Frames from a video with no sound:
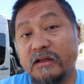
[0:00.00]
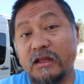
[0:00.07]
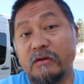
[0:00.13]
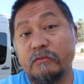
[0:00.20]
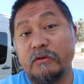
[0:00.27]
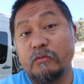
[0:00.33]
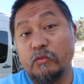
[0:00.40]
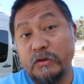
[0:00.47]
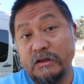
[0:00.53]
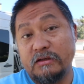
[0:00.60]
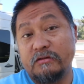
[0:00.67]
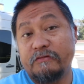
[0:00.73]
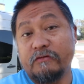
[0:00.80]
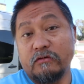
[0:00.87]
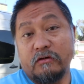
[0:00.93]
and then we
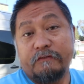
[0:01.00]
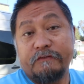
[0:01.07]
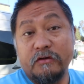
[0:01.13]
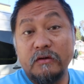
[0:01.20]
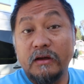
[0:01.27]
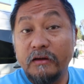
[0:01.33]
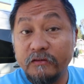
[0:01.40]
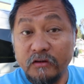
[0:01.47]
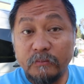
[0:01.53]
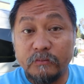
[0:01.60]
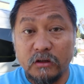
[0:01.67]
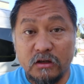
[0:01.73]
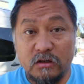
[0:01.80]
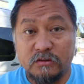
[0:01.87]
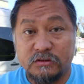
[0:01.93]
went for a few days up
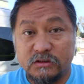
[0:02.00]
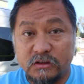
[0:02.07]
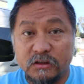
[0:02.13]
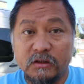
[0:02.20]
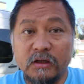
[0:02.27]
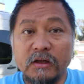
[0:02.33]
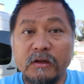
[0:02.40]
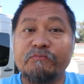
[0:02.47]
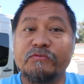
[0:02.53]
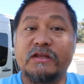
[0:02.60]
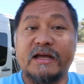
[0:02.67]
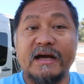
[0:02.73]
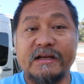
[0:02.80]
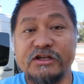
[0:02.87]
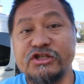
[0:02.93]
the coast
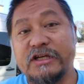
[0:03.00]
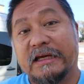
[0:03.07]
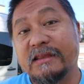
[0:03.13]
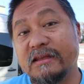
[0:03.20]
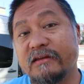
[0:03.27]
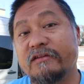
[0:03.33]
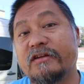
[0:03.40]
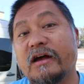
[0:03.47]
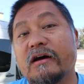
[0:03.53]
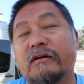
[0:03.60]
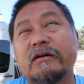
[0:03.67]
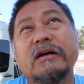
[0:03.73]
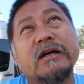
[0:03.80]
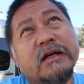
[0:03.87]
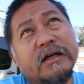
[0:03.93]
to kind of shake things
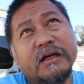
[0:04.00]
out.